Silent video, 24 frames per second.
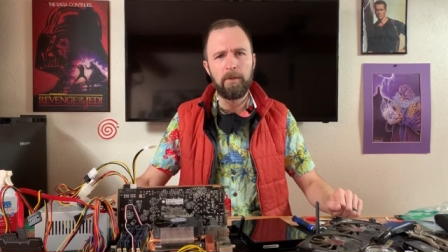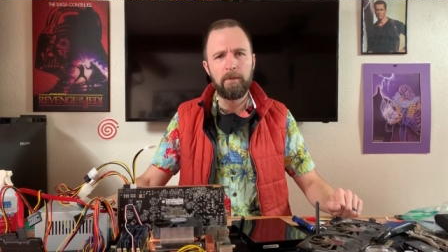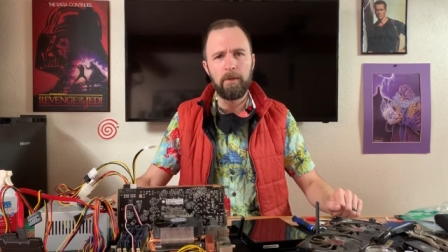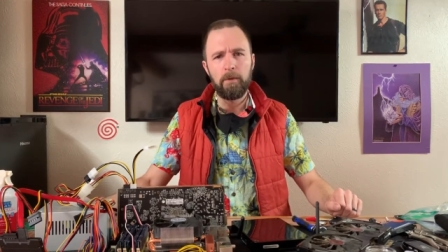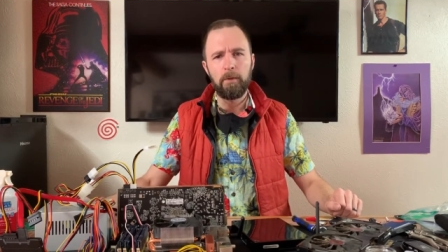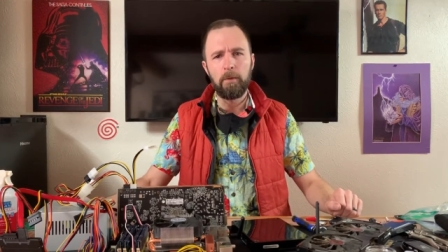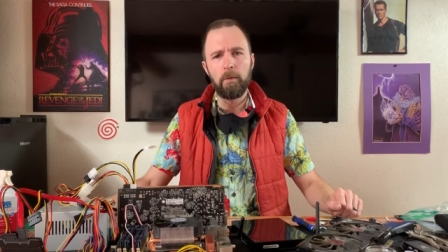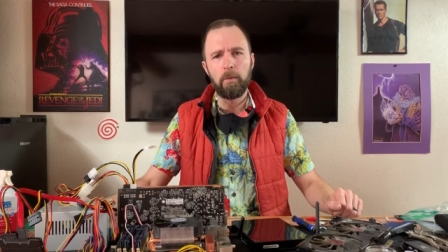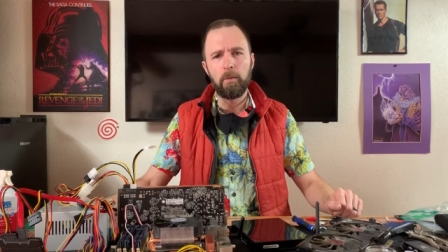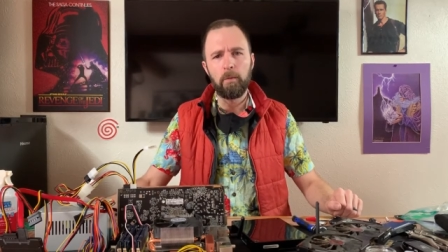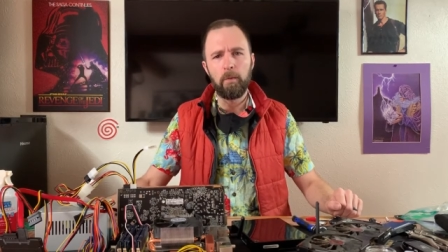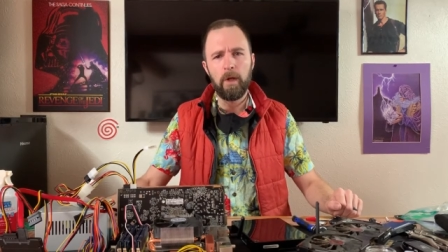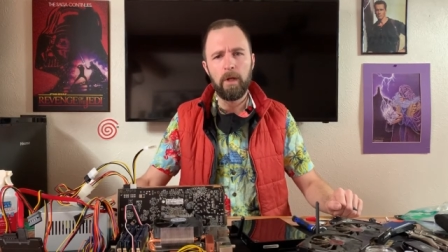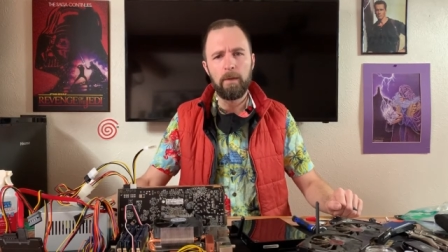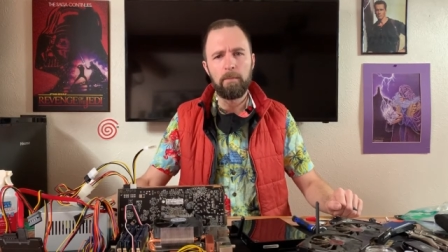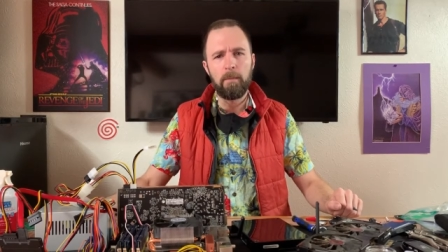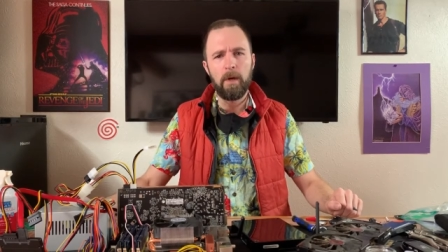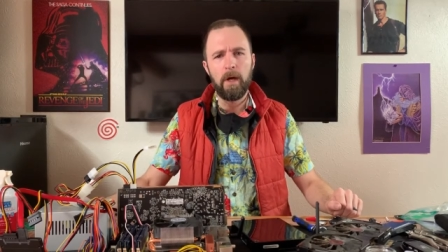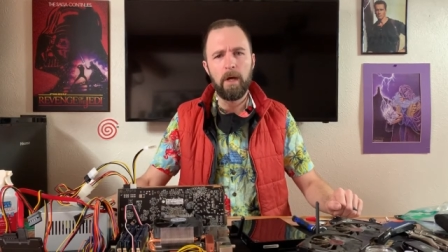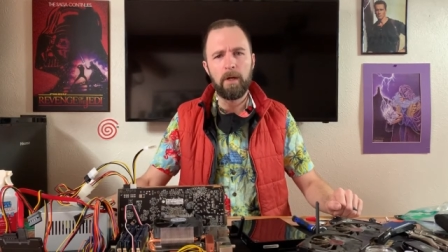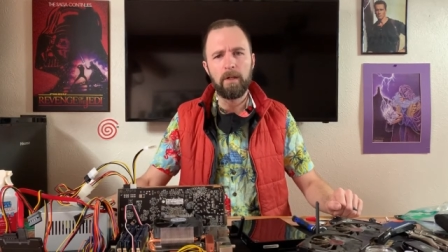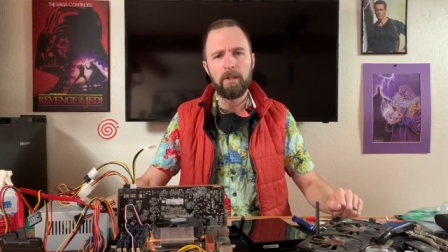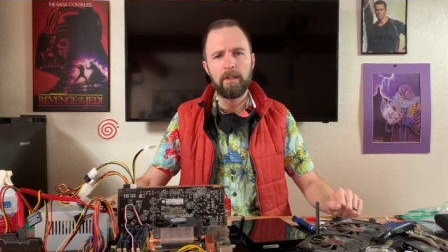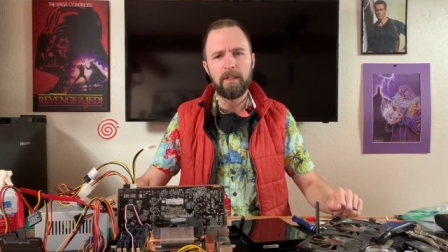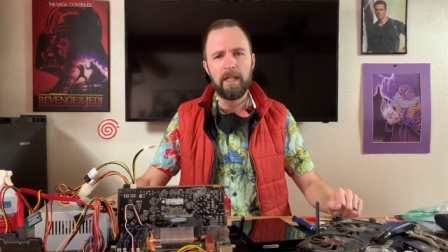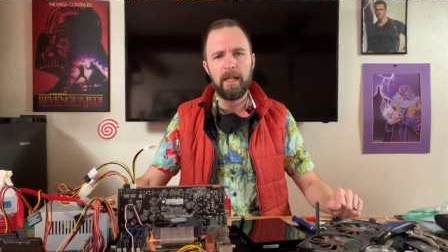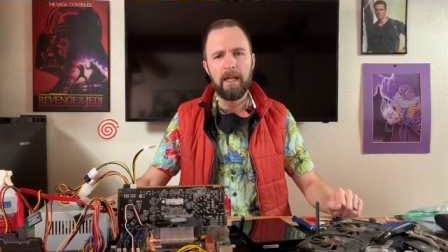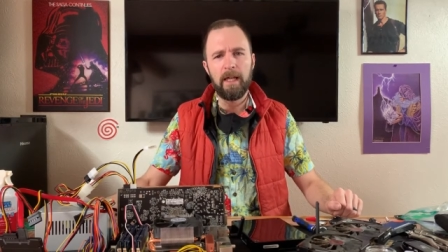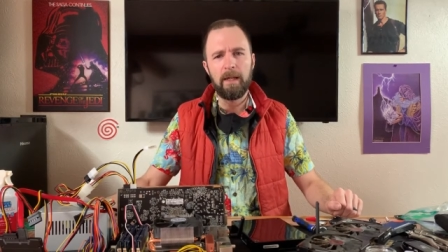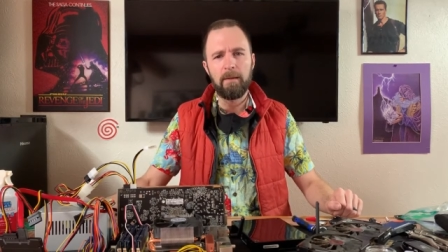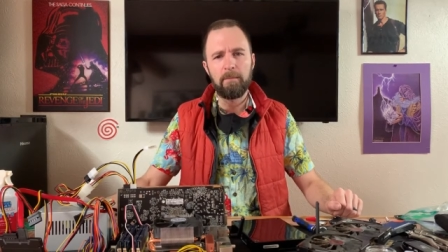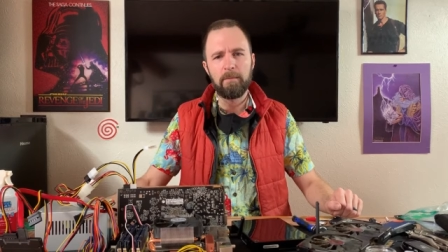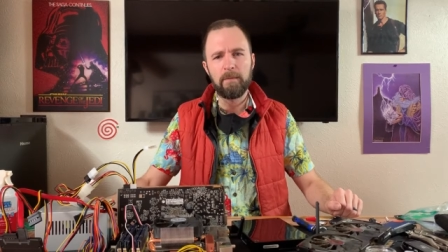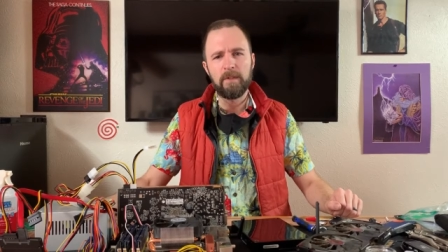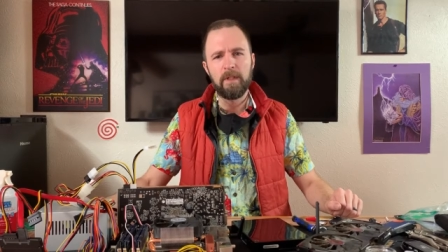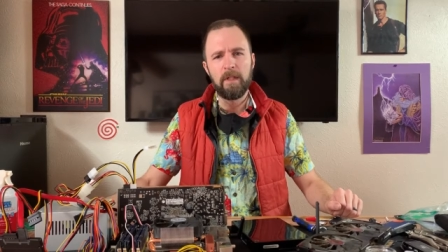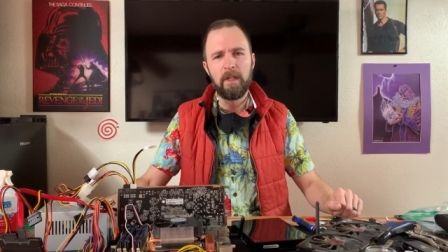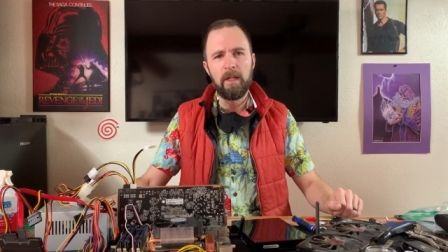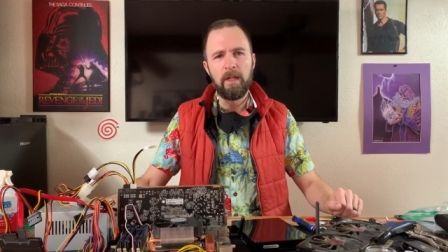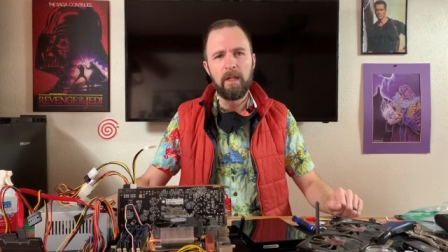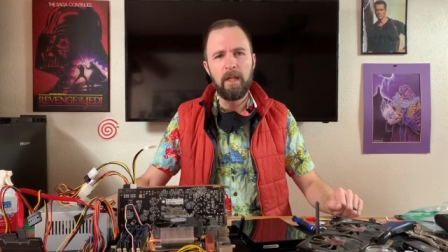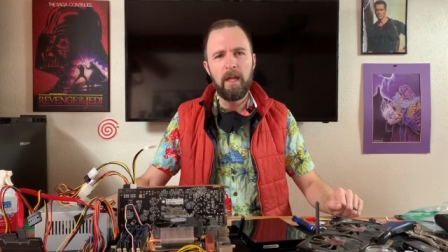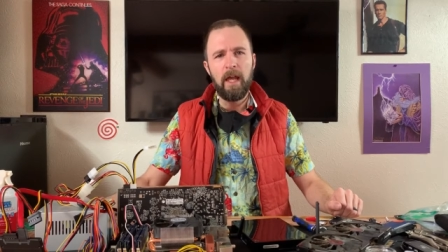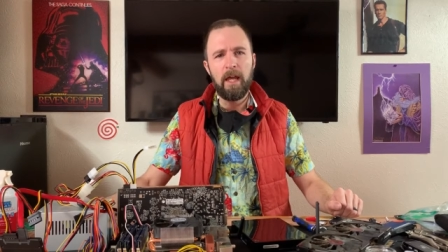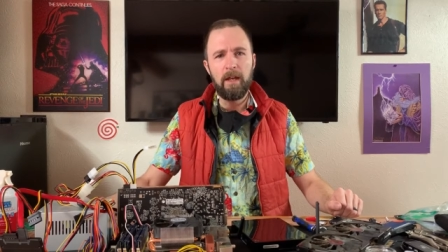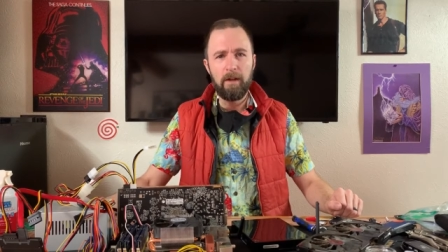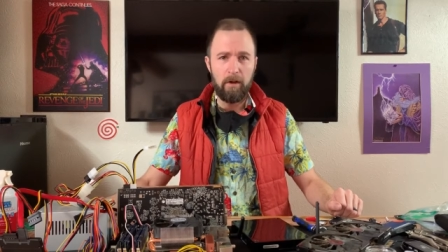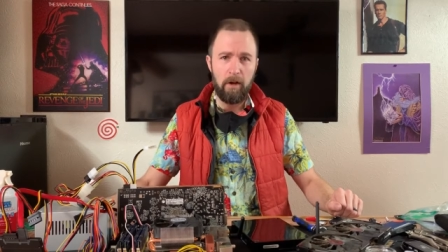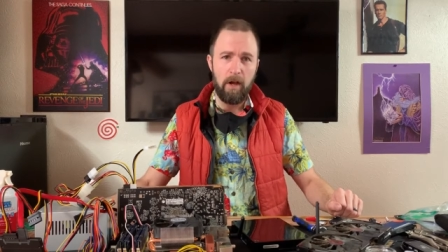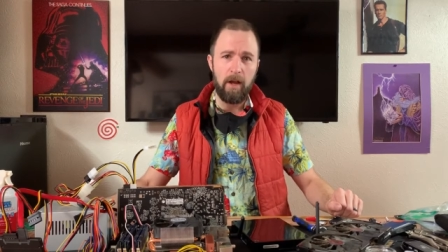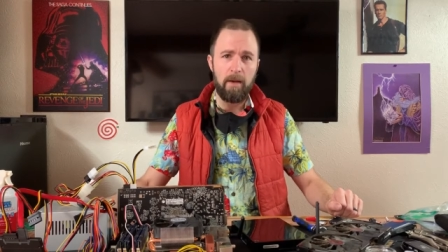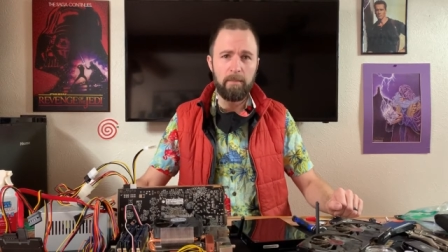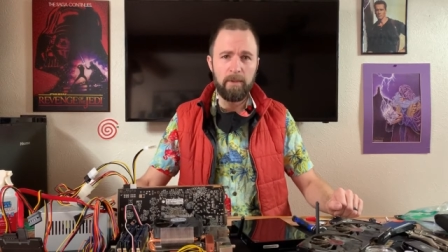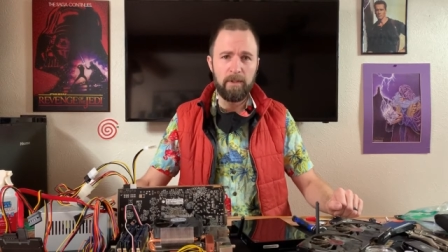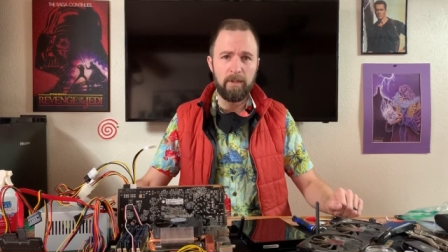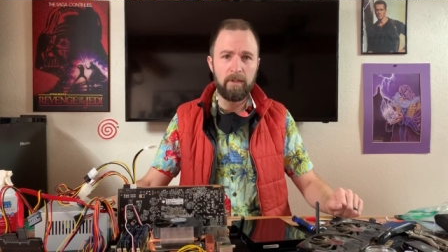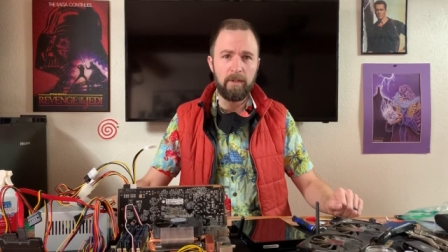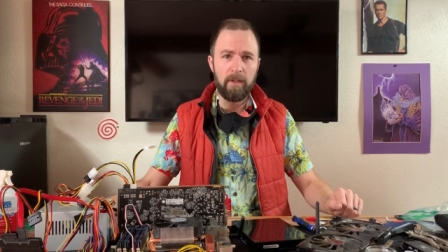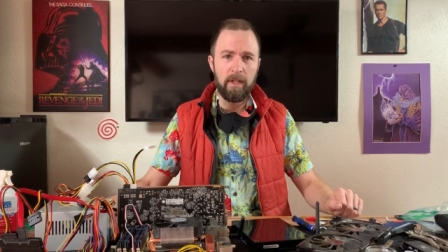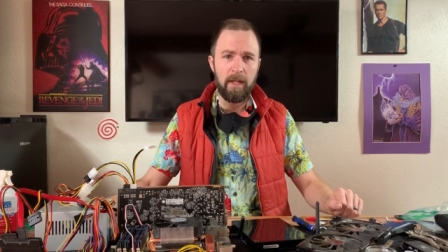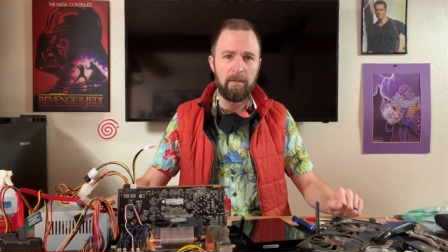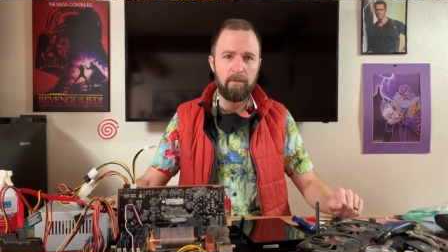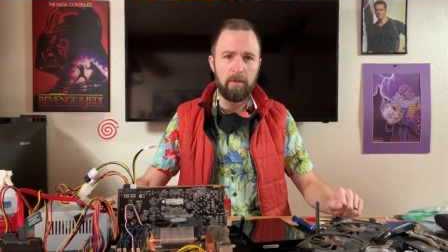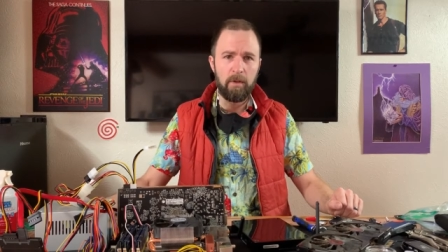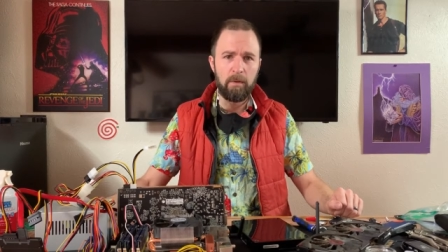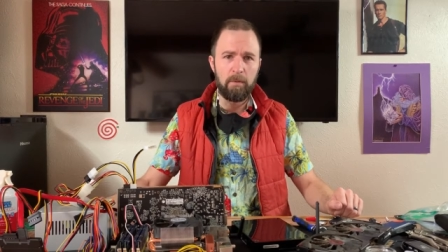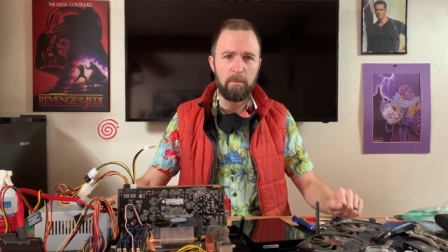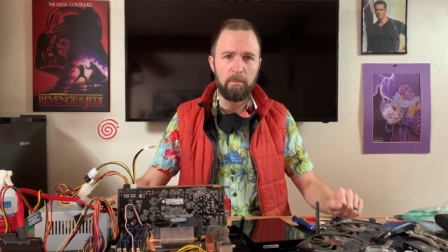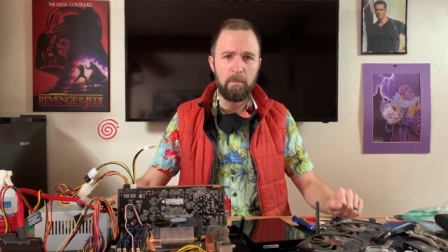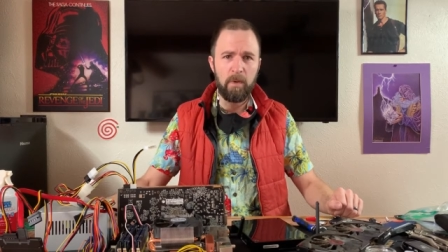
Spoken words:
to run modern games at a competent level,